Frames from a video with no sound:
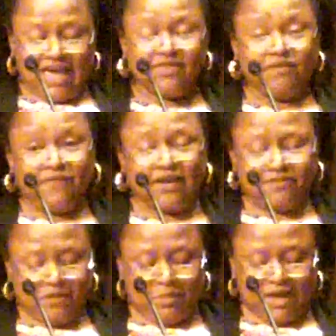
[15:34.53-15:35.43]
And the
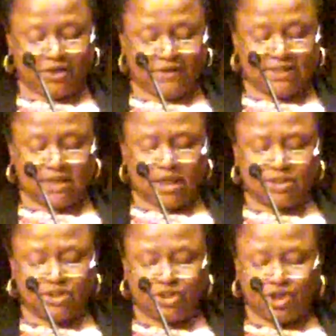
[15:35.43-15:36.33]
fact of the matter is,
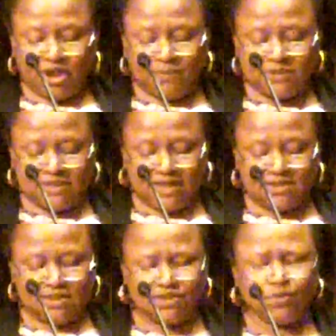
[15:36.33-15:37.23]

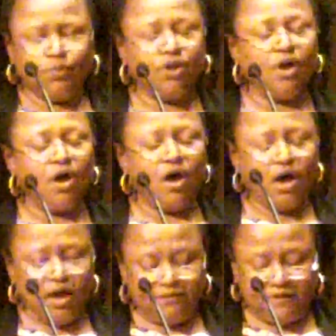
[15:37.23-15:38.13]
circumstances will
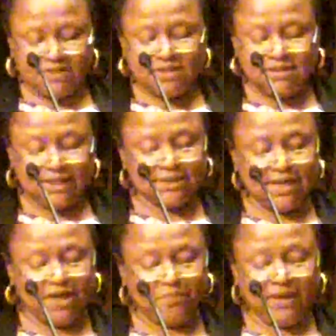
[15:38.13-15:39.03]
often
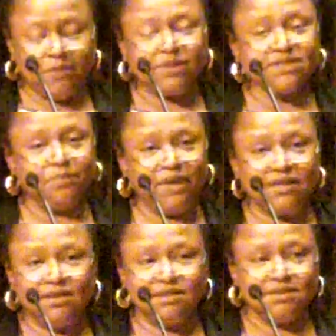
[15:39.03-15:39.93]
dictate people's
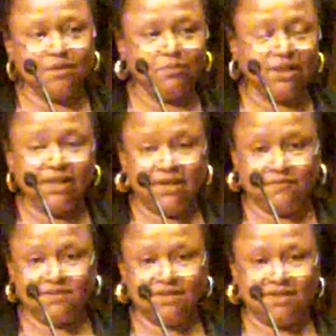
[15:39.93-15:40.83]
opinions and
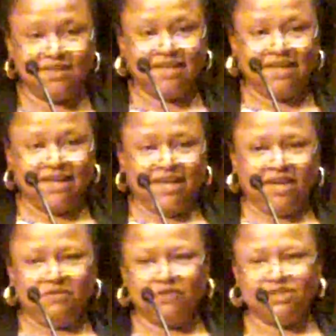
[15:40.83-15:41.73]
beliefs.
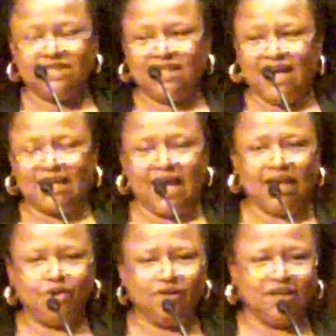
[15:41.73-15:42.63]
Have you ever seen that
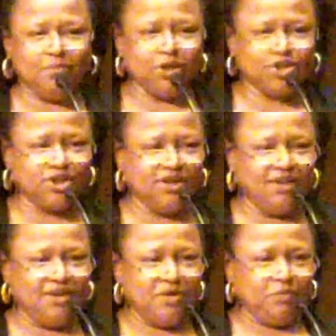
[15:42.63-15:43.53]
hangry commercial
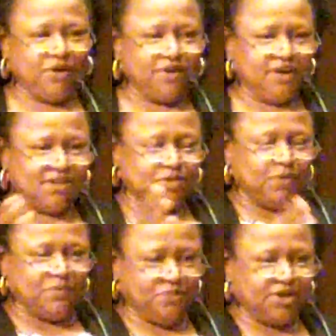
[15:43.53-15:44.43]
where it's
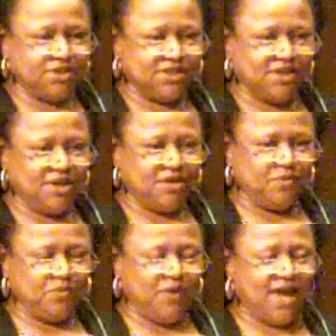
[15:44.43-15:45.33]
one
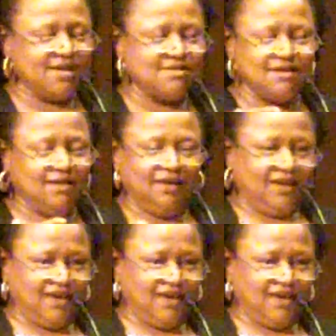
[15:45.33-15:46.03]
person when